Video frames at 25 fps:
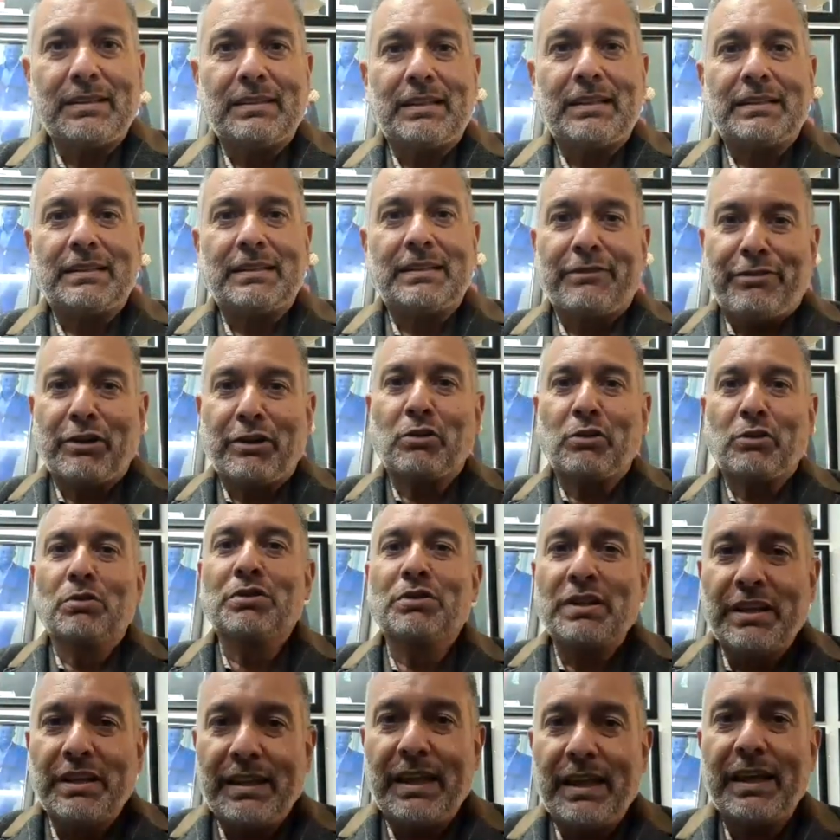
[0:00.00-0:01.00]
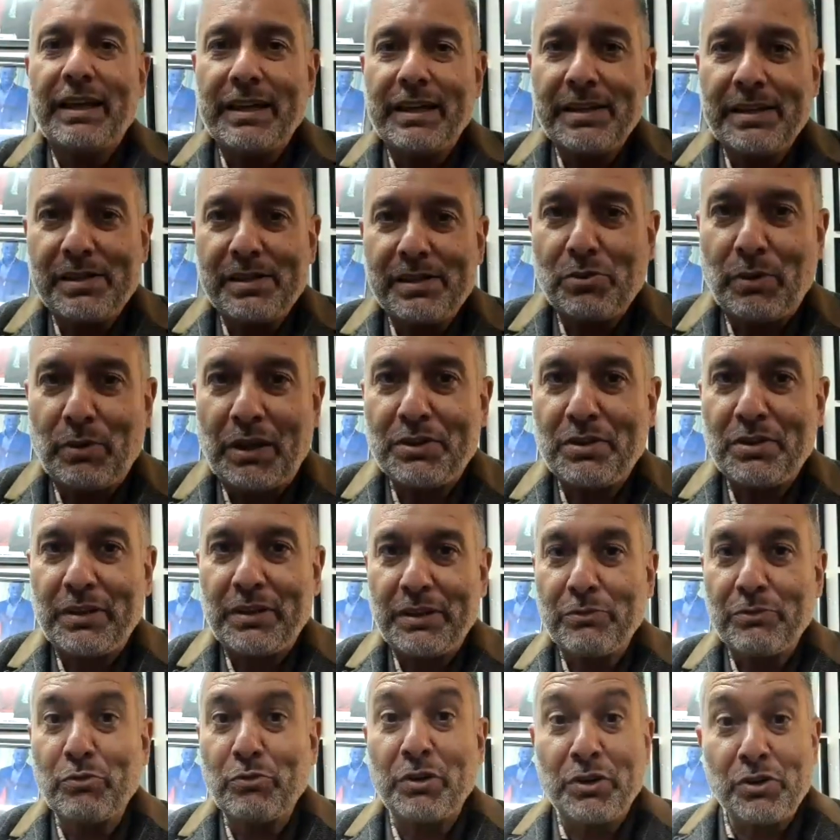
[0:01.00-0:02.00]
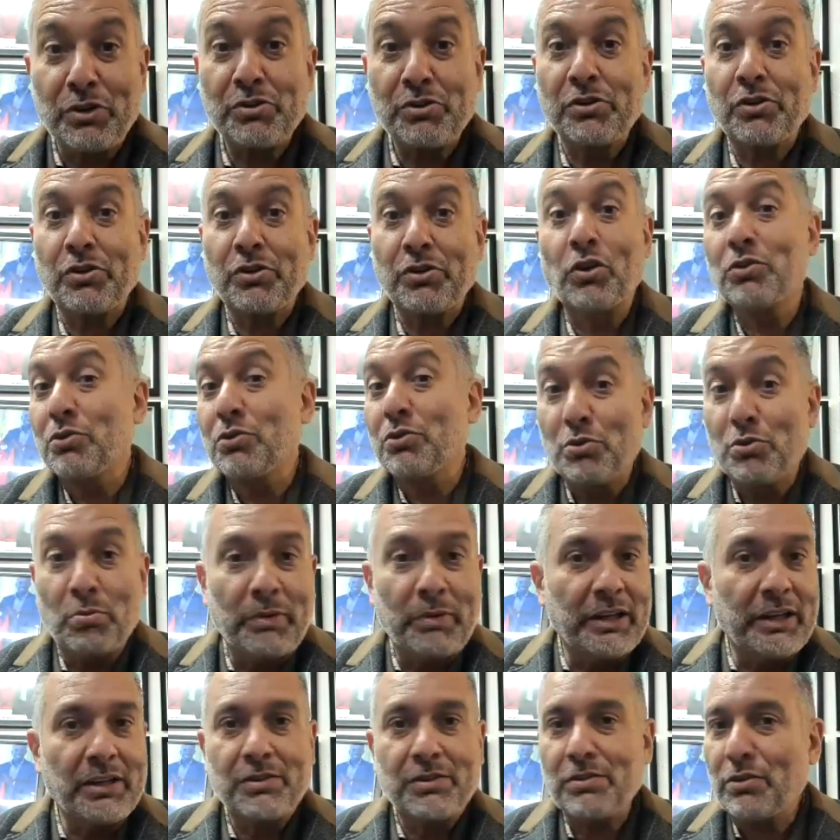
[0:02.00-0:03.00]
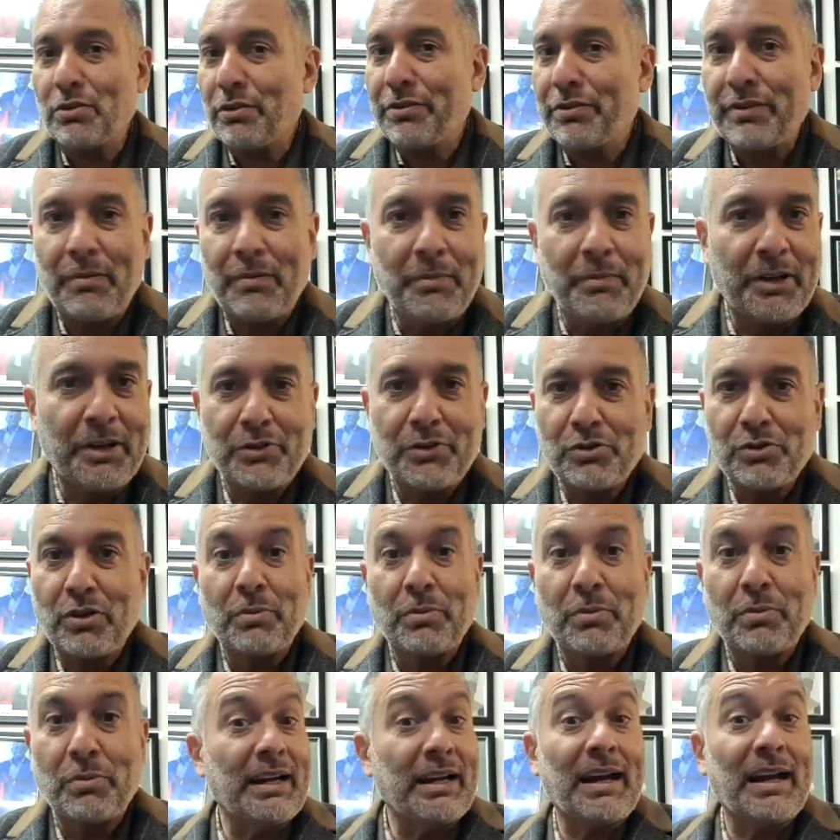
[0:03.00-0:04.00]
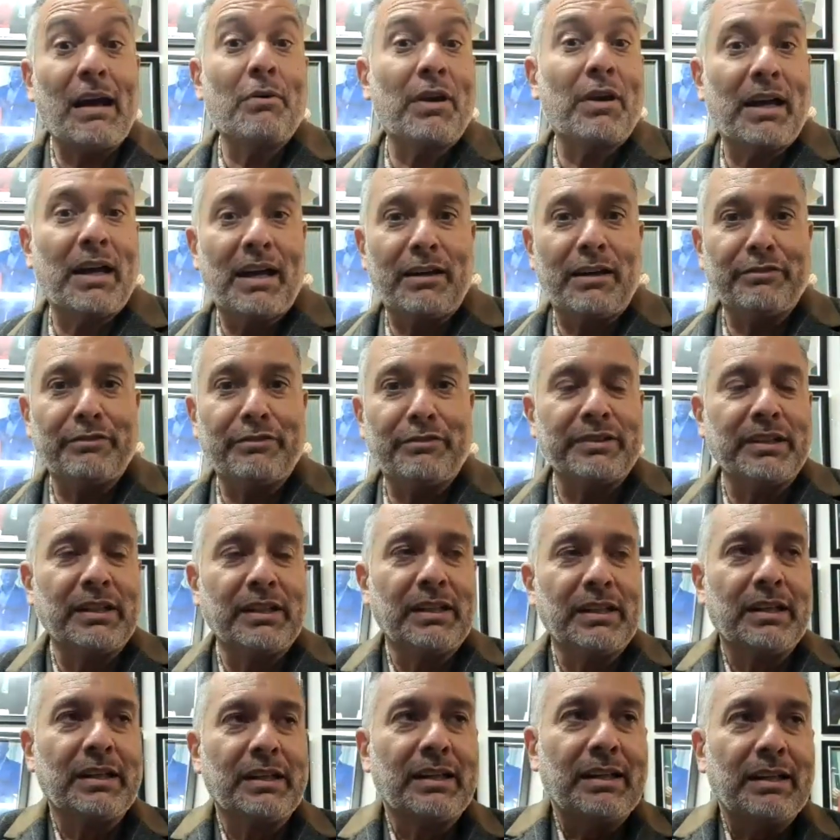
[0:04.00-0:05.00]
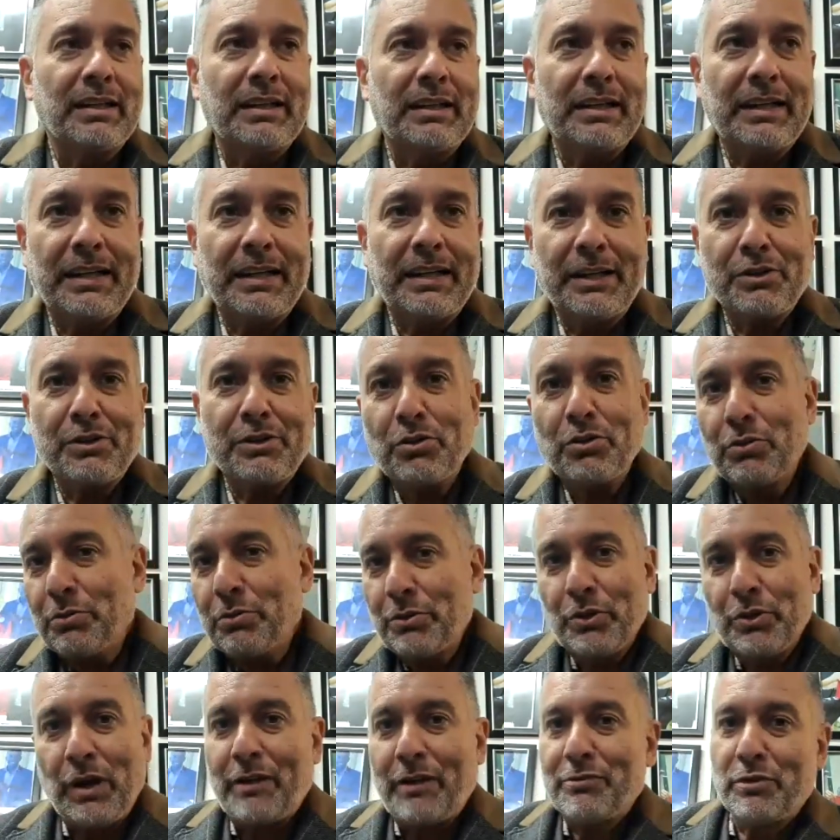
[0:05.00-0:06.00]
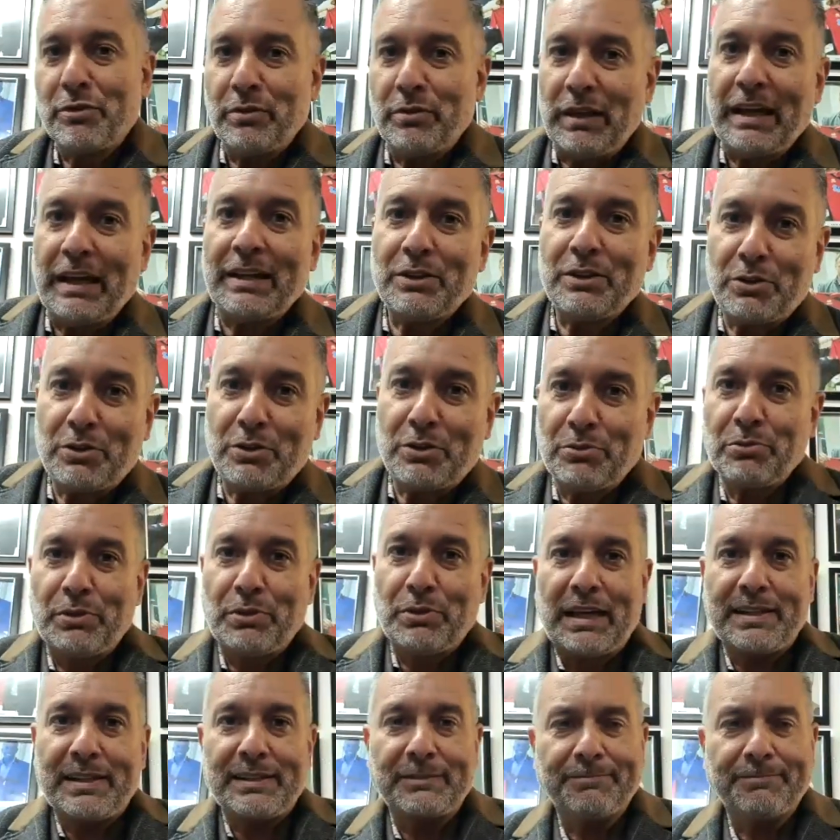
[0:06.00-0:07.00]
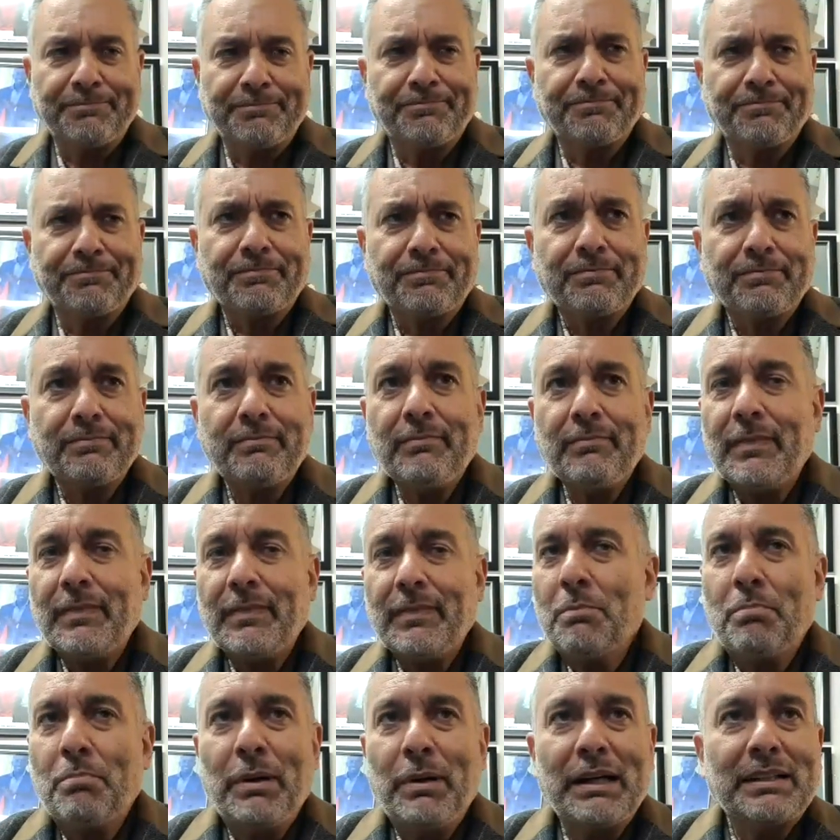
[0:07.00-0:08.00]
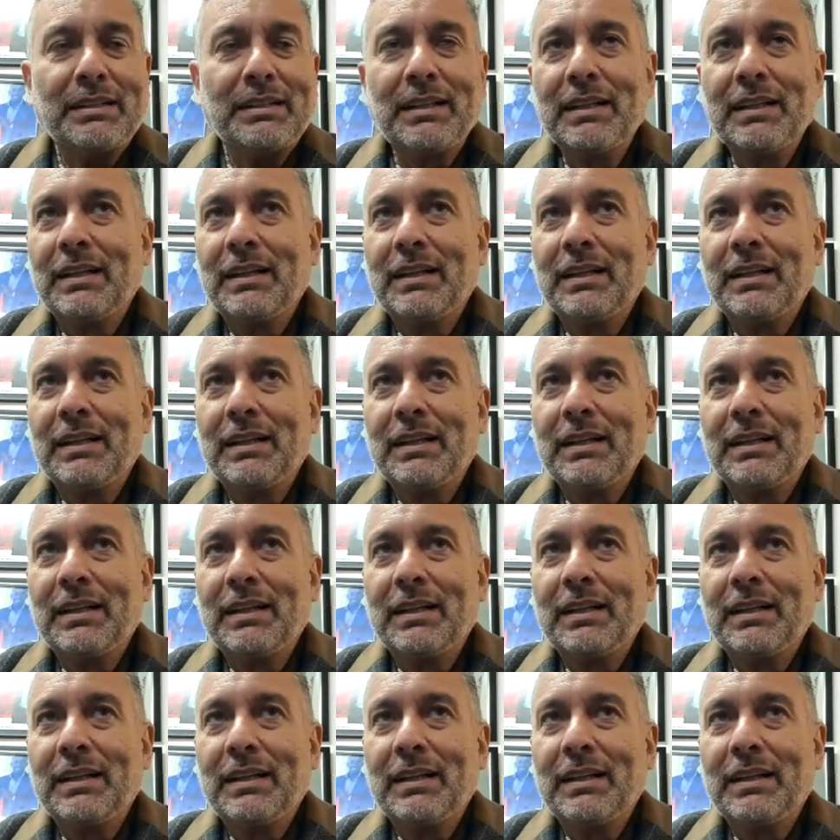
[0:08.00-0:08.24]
difficulty there is to actually reduce it all to 2 minutes or 3 minutes or even an hour and a half. So you have to learn to do that. But